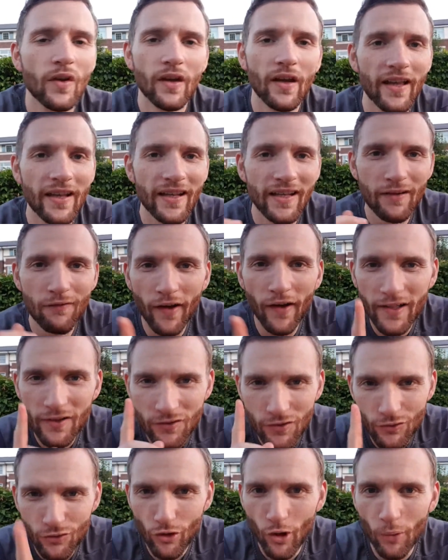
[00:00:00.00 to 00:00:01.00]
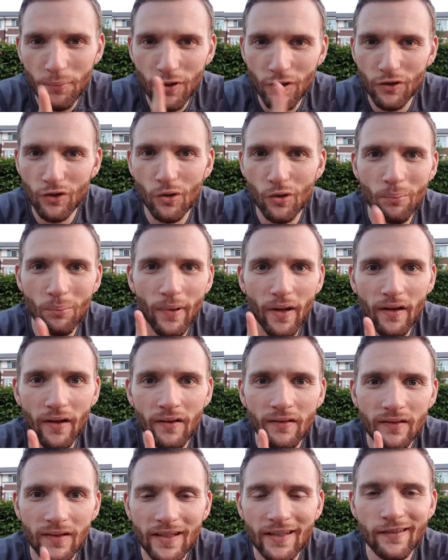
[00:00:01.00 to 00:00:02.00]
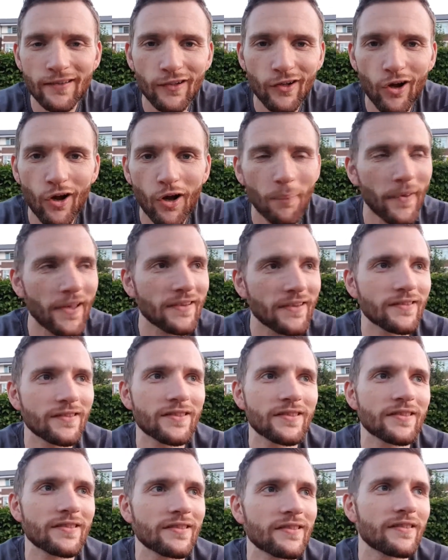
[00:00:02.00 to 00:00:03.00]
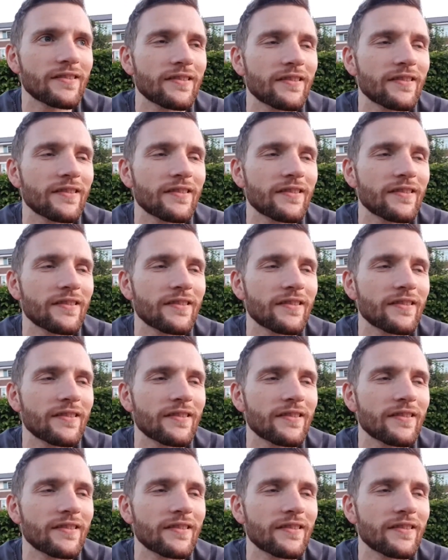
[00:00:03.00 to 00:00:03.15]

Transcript: And I invite you to drop your number in the comments.